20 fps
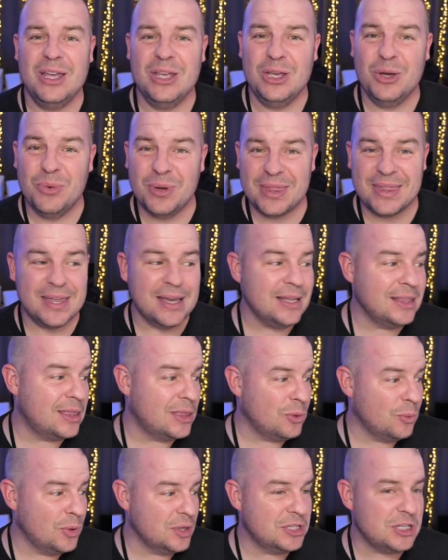you would think
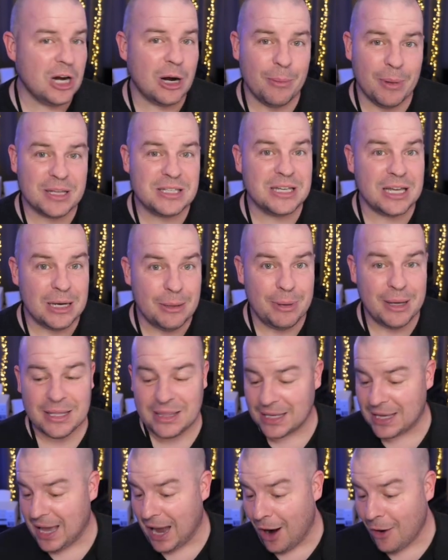the one terabyte's gonna be
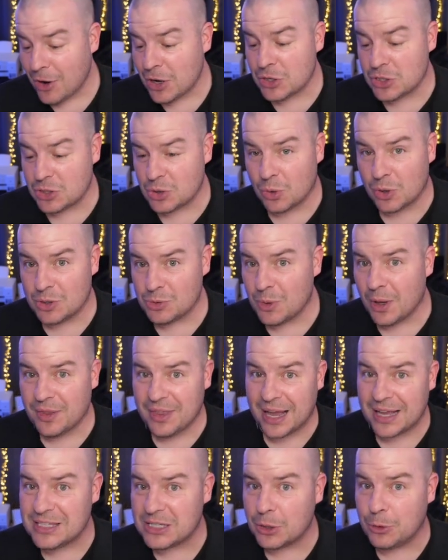at the carrier store as well.
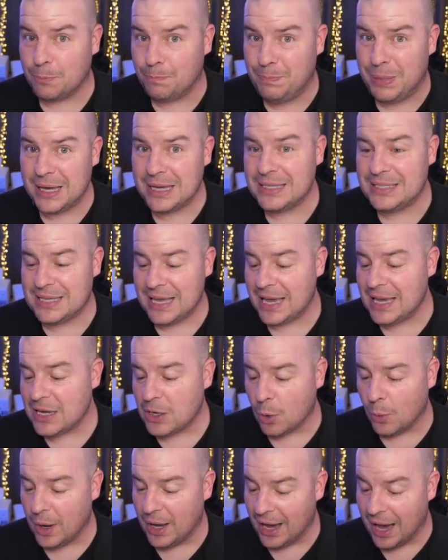That's a big
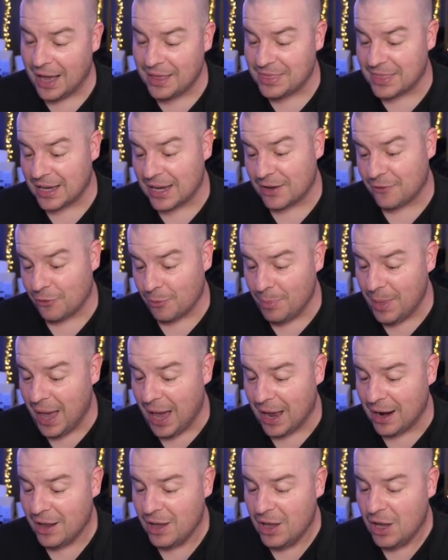takeaway, I think, from
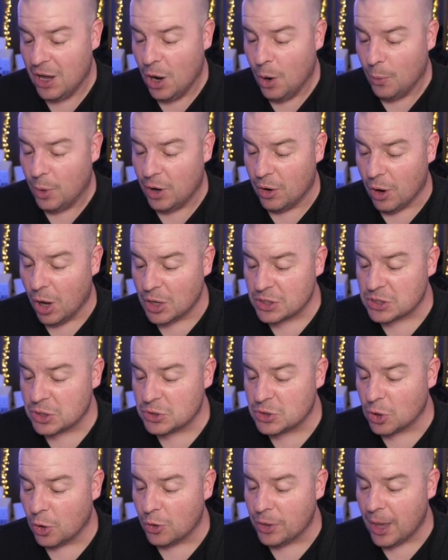that. We were also
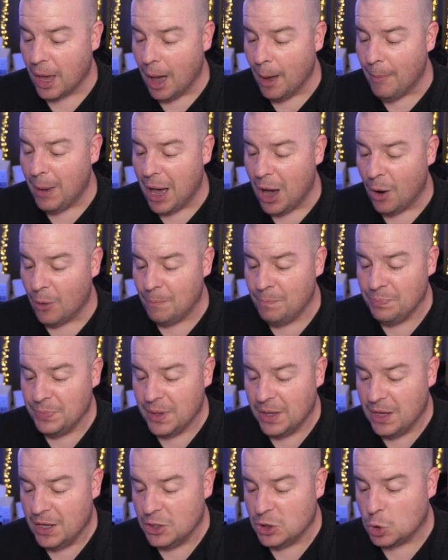told about
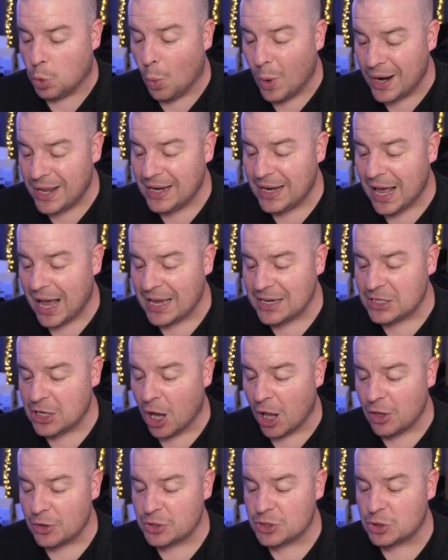
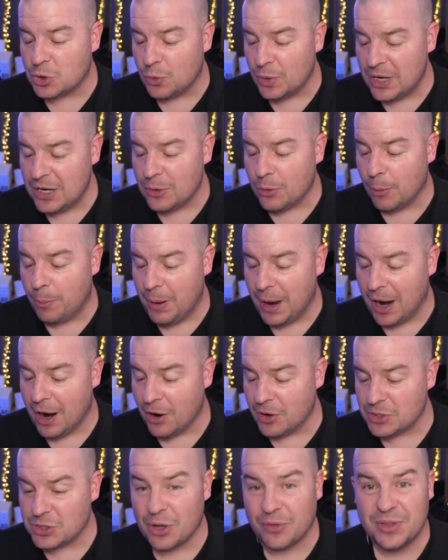$29 screen
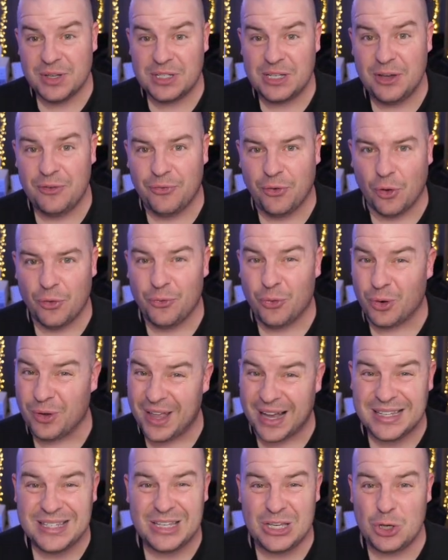repairs on the Z Fold 4.
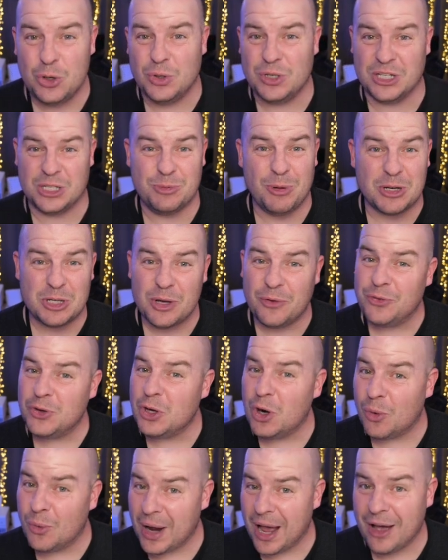That's huge, especially if you
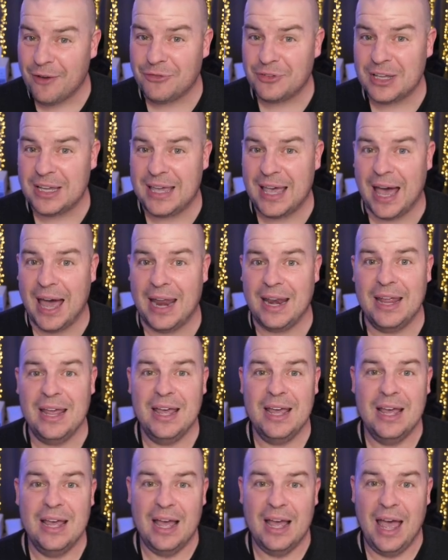don't have to get
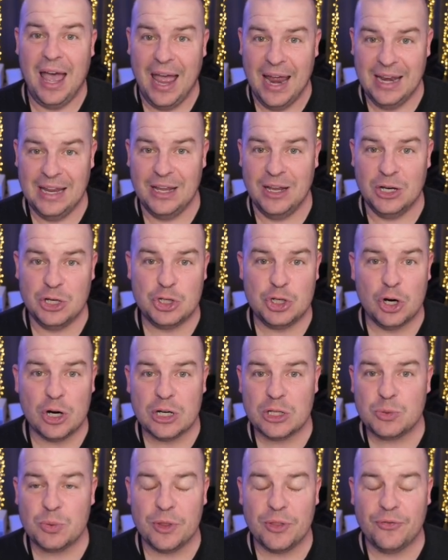any
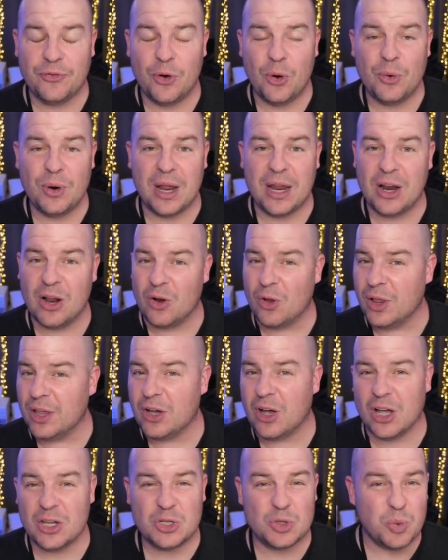insurance with the phone and it
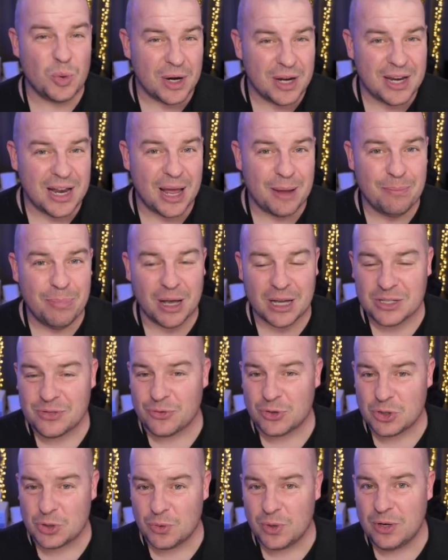only costs 29 bucks
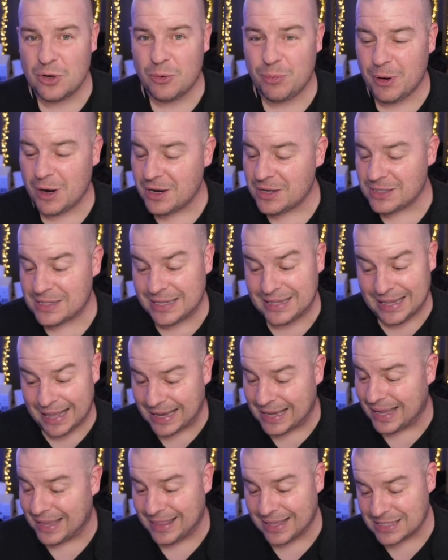for screen repairs.
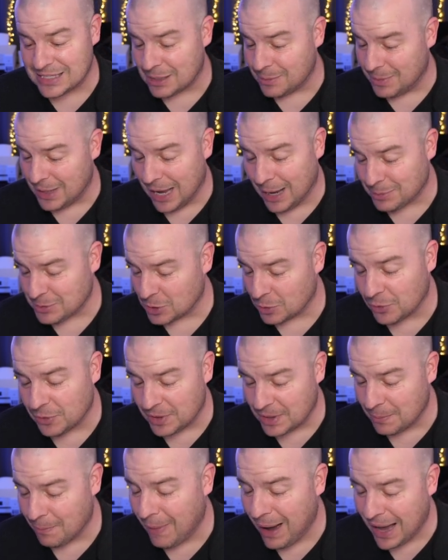Again, that's going to be
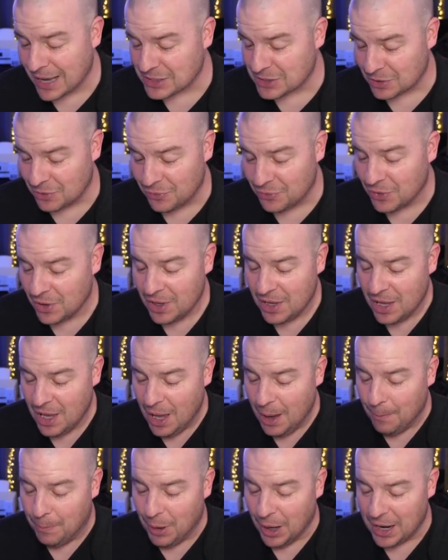absolutely massive.
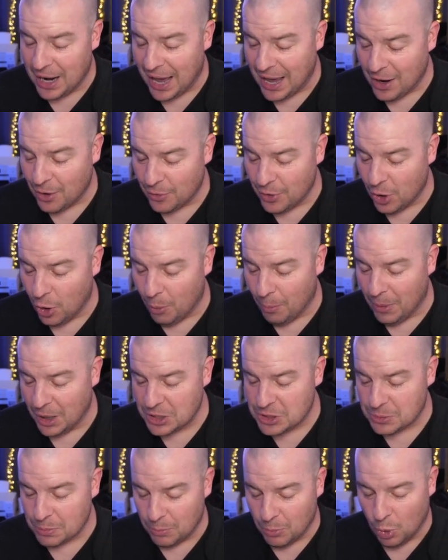But I don't know
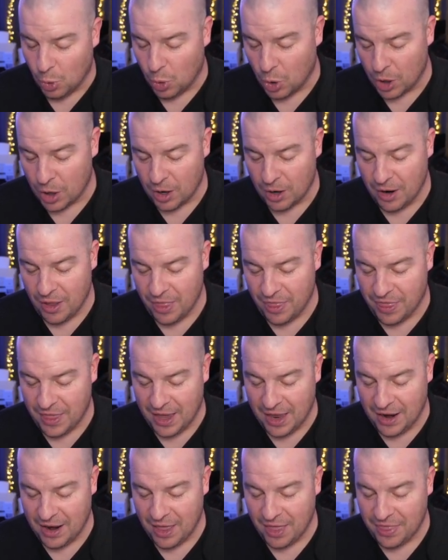much more
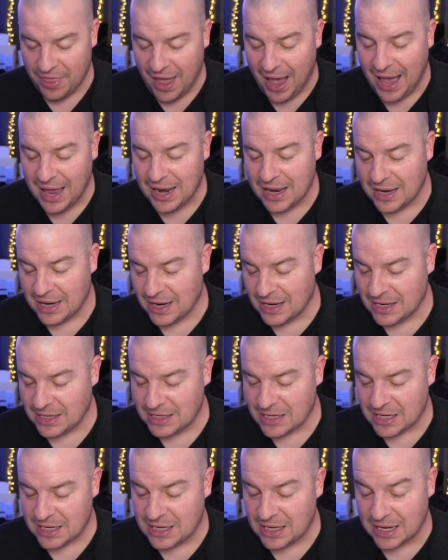than that and he
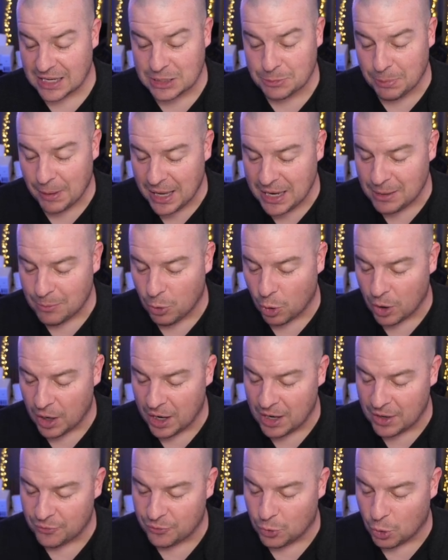didn't explain more
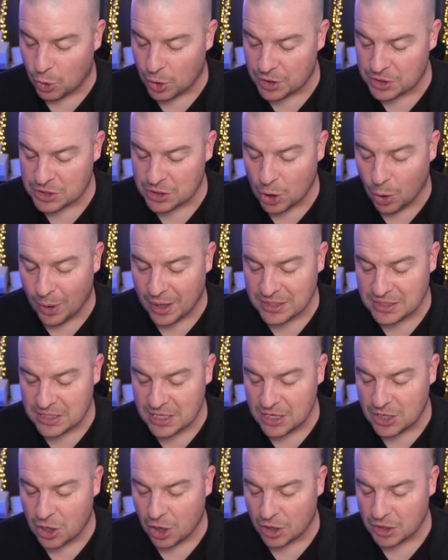and of course no
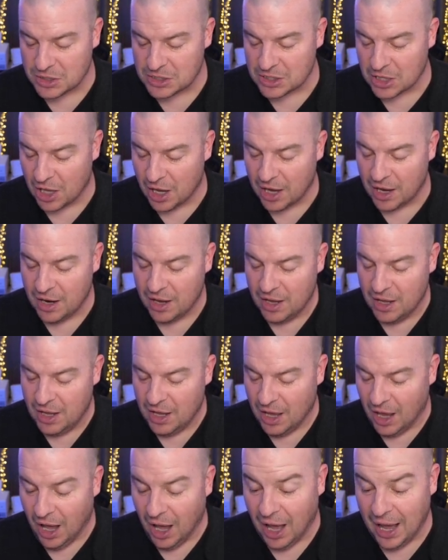SD card slot
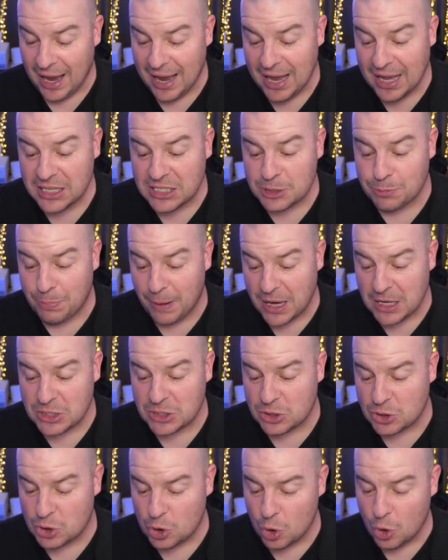uh, and
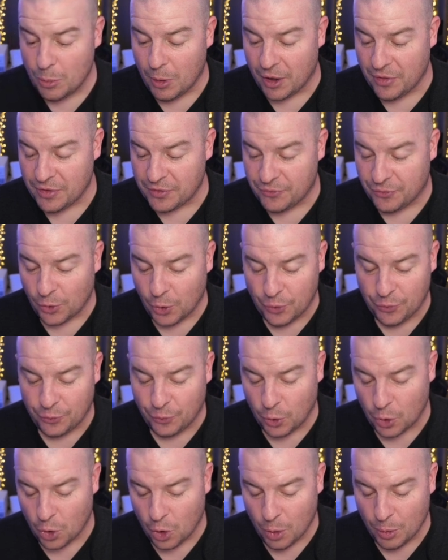space zoom on the Fold
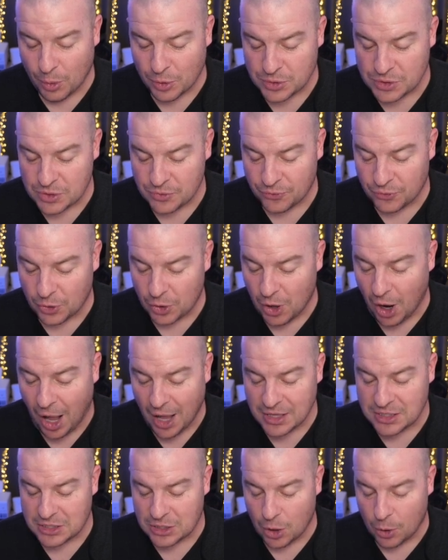4 almost
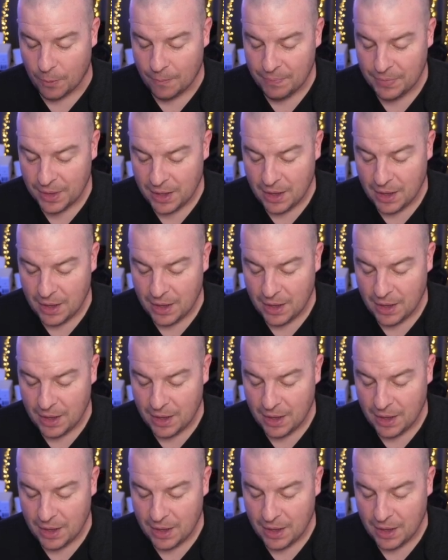forgot. So